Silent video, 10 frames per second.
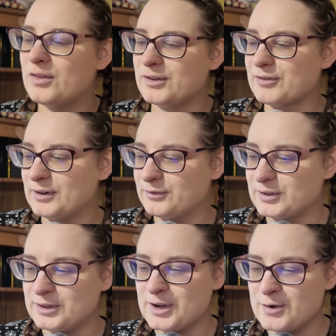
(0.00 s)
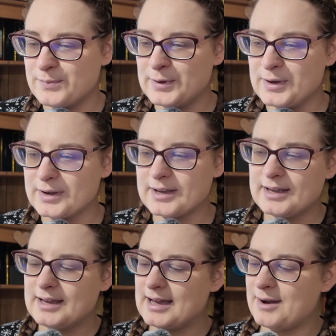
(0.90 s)
on the front of the notebook.
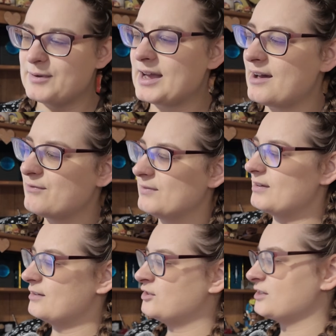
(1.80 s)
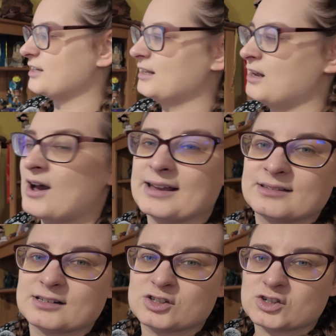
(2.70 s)
And we have just a
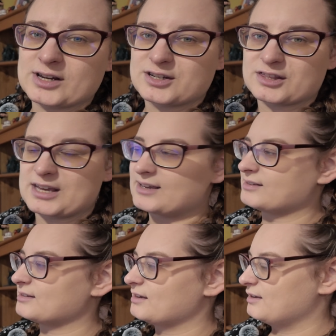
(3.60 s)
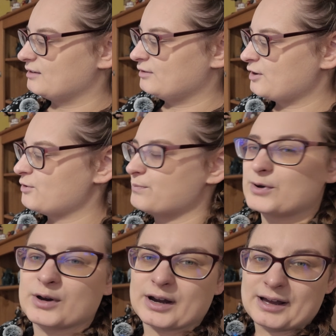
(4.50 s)
lined Stranger Things
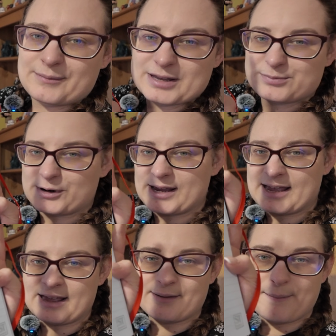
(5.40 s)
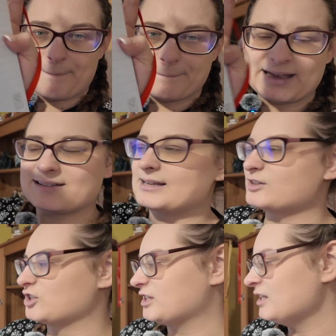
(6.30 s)
notebook. It's pretty
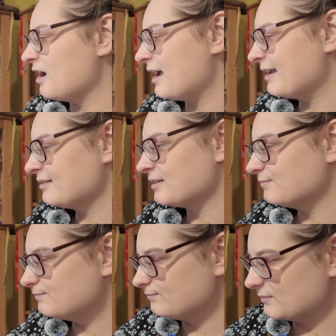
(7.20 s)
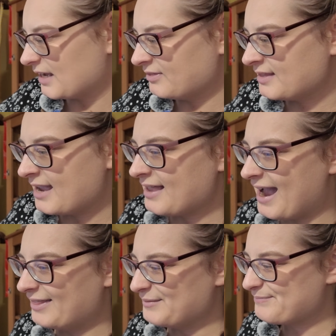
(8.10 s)
basic, just lined. And then
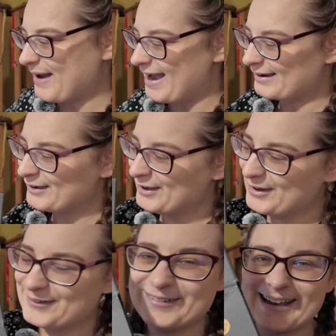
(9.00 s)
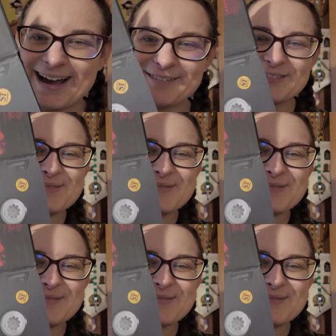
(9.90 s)
at the back, we have